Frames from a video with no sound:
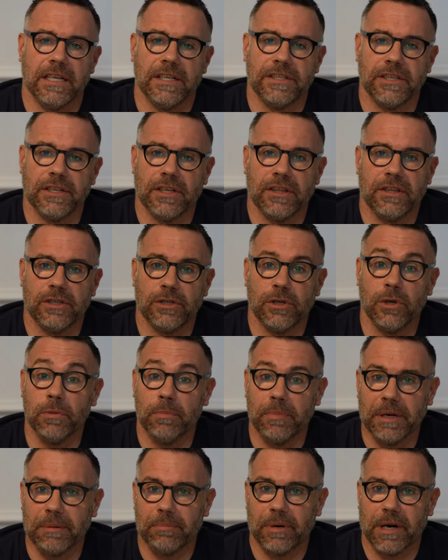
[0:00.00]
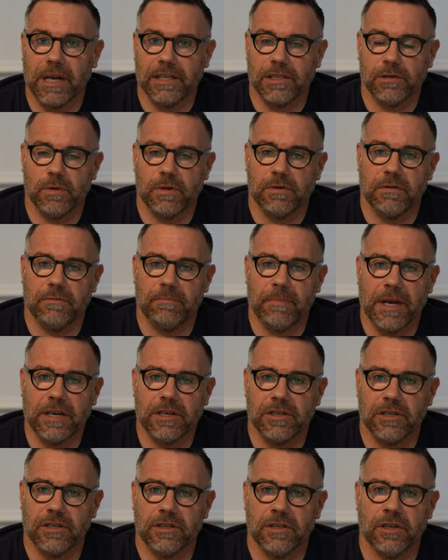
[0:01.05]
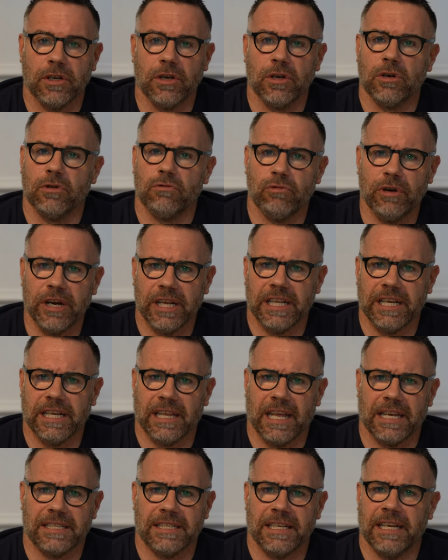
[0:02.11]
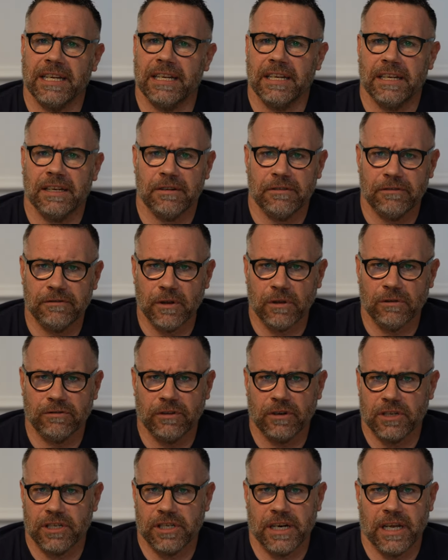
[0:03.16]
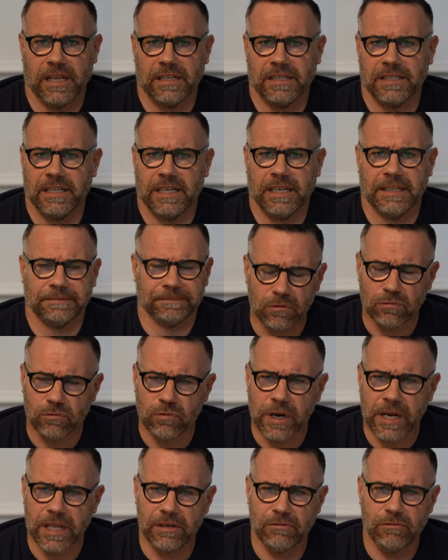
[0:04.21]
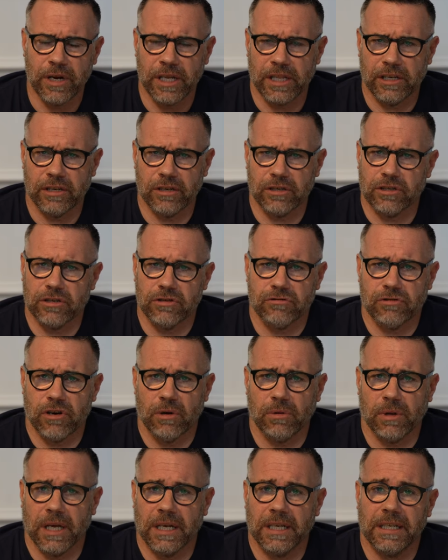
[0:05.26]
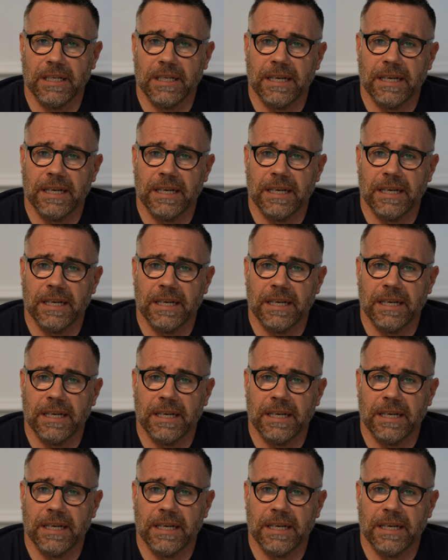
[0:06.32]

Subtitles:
other two big brands which we've mentioned. Really classy, full functionality, really, really good controller.